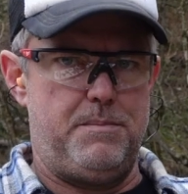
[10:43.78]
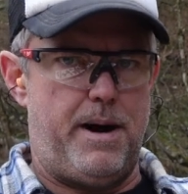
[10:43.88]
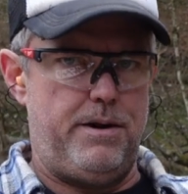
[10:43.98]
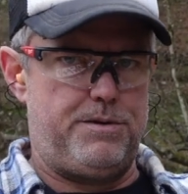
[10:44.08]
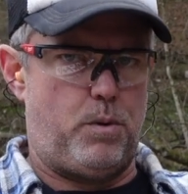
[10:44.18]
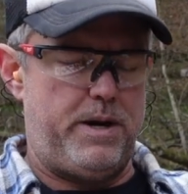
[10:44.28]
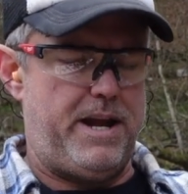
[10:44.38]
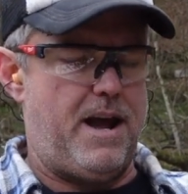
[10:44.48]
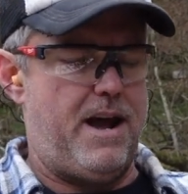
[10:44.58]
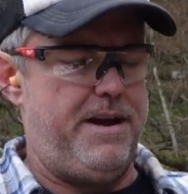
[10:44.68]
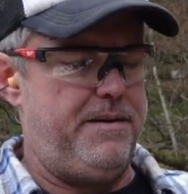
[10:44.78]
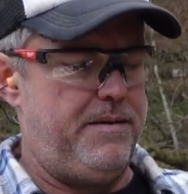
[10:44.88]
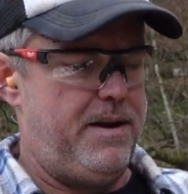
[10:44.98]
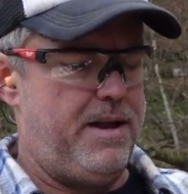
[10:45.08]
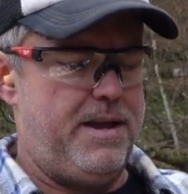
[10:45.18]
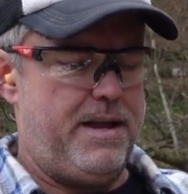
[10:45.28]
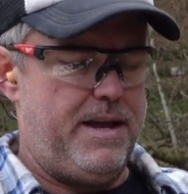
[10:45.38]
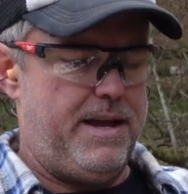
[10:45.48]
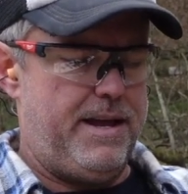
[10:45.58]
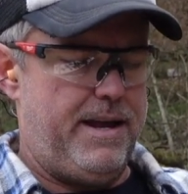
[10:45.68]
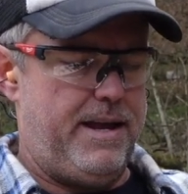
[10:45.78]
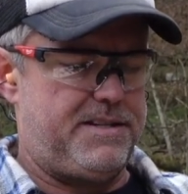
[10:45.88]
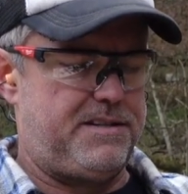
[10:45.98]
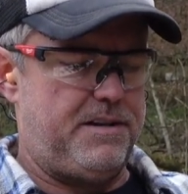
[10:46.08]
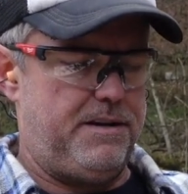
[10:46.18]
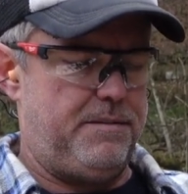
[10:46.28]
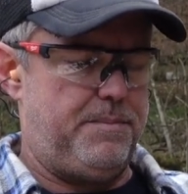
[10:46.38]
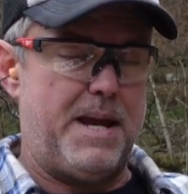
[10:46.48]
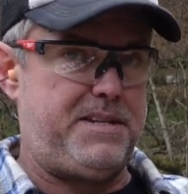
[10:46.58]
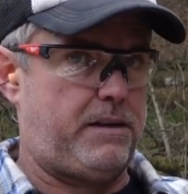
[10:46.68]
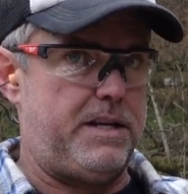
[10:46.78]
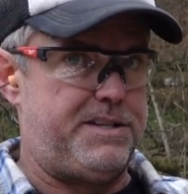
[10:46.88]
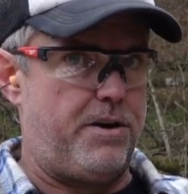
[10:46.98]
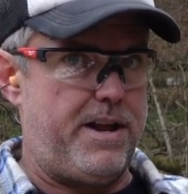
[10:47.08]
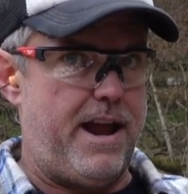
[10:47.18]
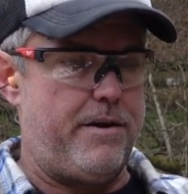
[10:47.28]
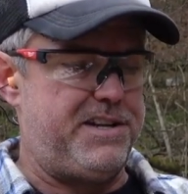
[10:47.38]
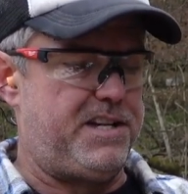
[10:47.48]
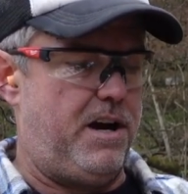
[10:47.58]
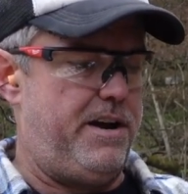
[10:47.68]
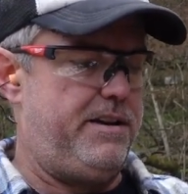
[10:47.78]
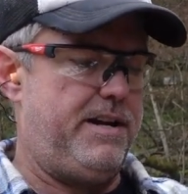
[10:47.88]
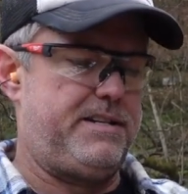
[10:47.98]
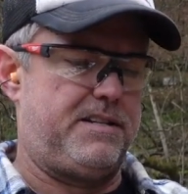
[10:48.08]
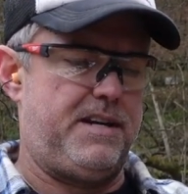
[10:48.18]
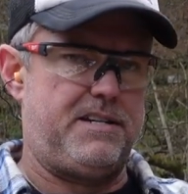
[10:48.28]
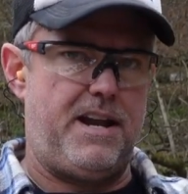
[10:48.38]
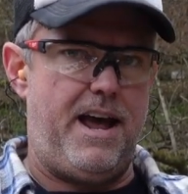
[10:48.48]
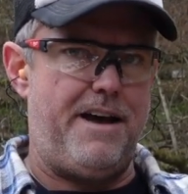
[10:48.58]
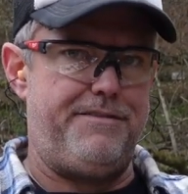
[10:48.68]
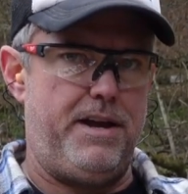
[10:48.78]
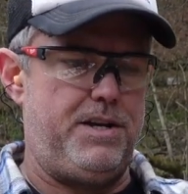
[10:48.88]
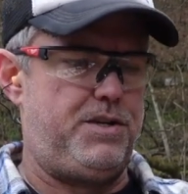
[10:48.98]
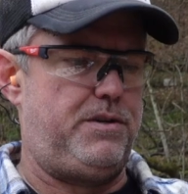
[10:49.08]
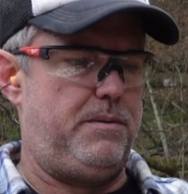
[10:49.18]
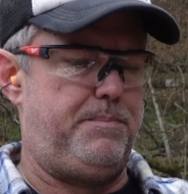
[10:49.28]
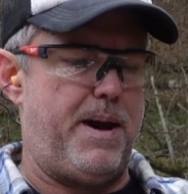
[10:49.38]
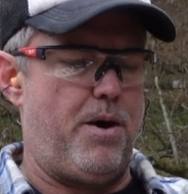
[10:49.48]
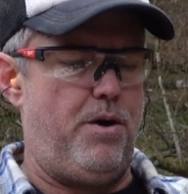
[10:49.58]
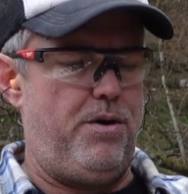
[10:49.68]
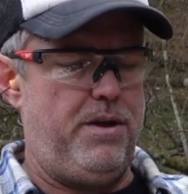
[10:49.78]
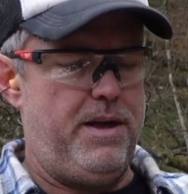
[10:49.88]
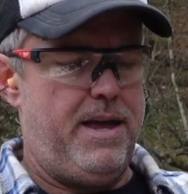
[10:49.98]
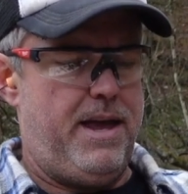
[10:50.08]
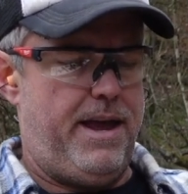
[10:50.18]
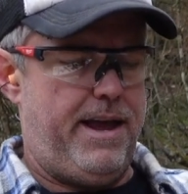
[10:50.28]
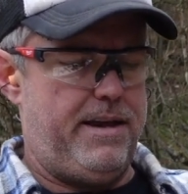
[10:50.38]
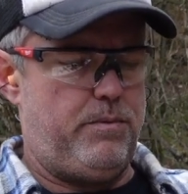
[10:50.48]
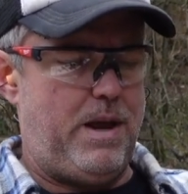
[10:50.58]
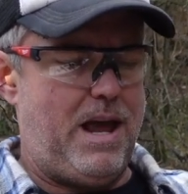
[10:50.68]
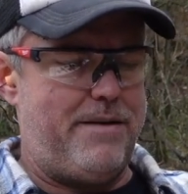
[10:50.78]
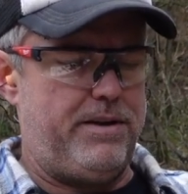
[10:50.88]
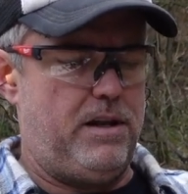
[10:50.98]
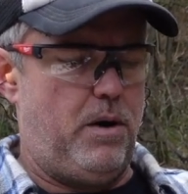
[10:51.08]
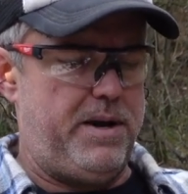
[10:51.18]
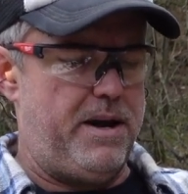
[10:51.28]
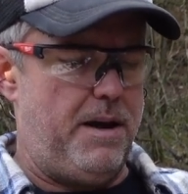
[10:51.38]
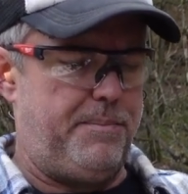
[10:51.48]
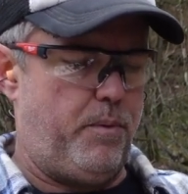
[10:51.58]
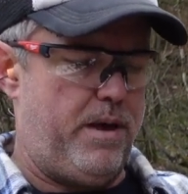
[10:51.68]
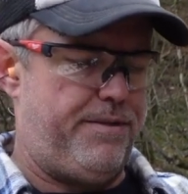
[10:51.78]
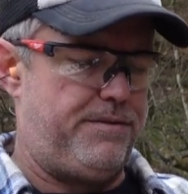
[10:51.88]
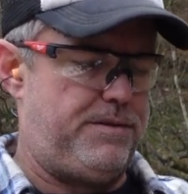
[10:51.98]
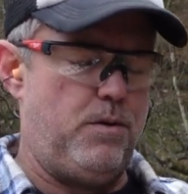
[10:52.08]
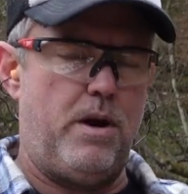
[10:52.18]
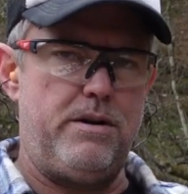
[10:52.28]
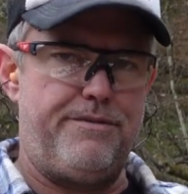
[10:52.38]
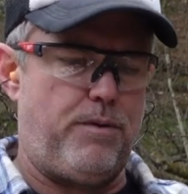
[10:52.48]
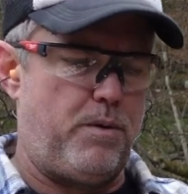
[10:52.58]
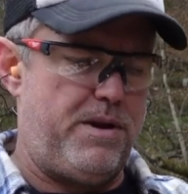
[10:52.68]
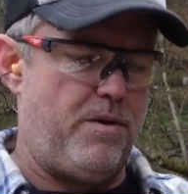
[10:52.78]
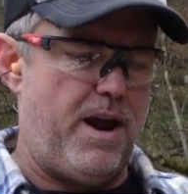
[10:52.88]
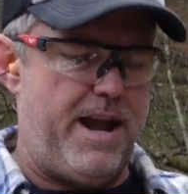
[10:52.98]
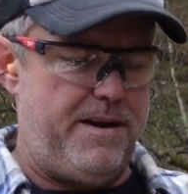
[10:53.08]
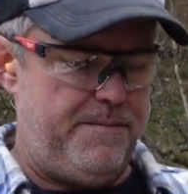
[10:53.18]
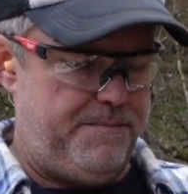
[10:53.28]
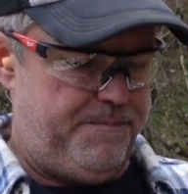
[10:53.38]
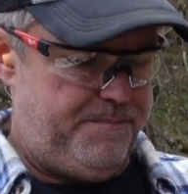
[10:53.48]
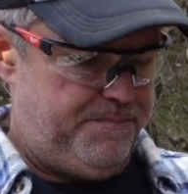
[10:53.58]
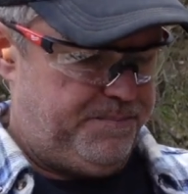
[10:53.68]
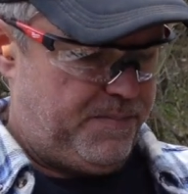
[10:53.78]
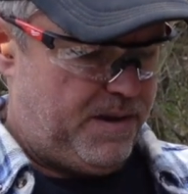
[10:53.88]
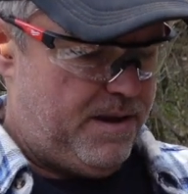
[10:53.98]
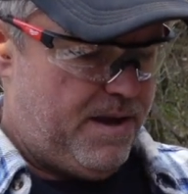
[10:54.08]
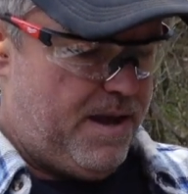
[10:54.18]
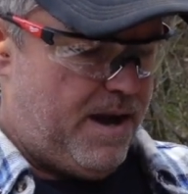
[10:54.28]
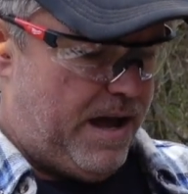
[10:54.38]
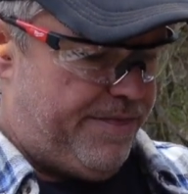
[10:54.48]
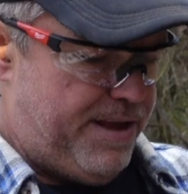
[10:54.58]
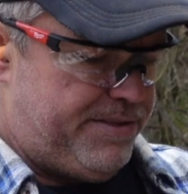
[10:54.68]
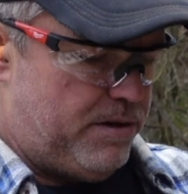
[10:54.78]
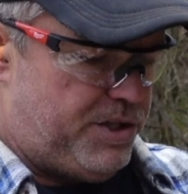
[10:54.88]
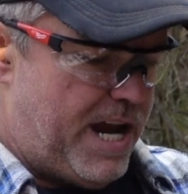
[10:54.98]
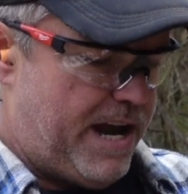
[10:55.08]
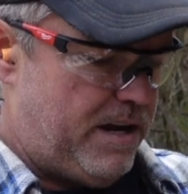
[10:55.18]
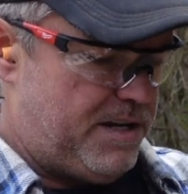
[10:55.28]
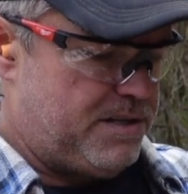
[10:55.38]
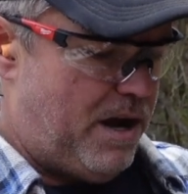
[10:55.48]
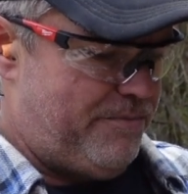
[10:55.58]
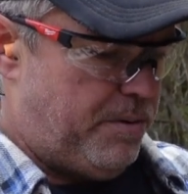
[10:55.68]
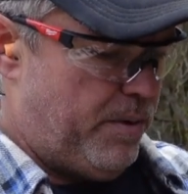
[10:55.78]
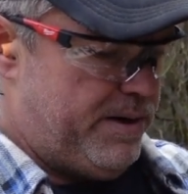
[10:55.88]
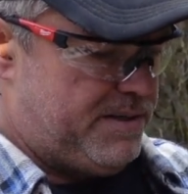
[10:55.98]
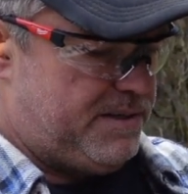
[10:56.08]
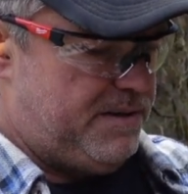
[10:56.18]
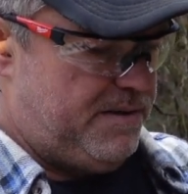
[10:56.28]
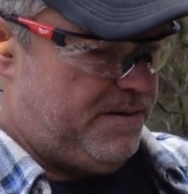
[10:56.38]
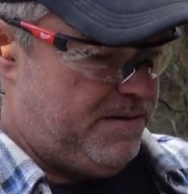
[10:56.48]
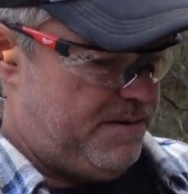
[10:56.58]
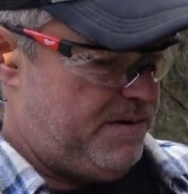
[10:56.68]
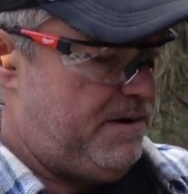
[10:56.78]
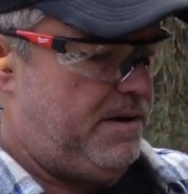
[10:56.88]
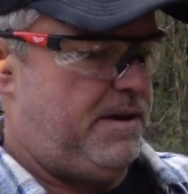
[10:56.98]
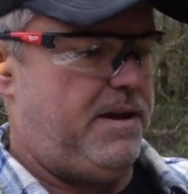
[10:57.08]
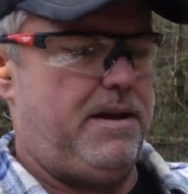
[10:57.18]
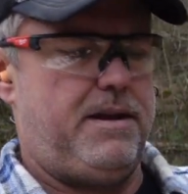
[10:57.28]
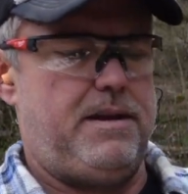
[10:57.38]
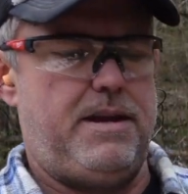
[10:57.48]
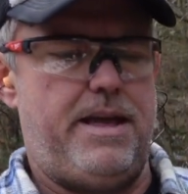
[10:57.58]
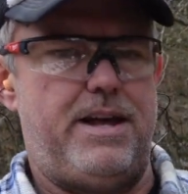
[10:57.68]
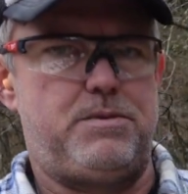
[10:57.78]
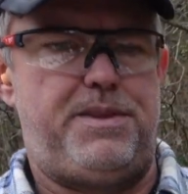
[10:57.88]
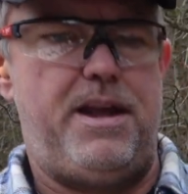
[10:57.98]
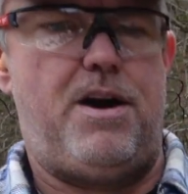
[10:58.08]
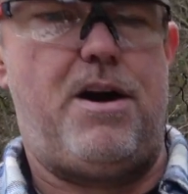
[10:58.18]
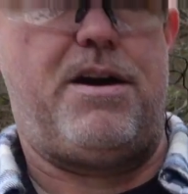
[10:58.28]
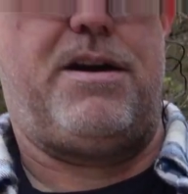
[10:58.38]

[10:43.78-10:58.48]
Model 29. It's basically Dirty Harry's gun. It's a 6.5 inch barrel, and we have it loaded up with 240 grain. I think they're jacketed soft points. Yeah, that's what they are.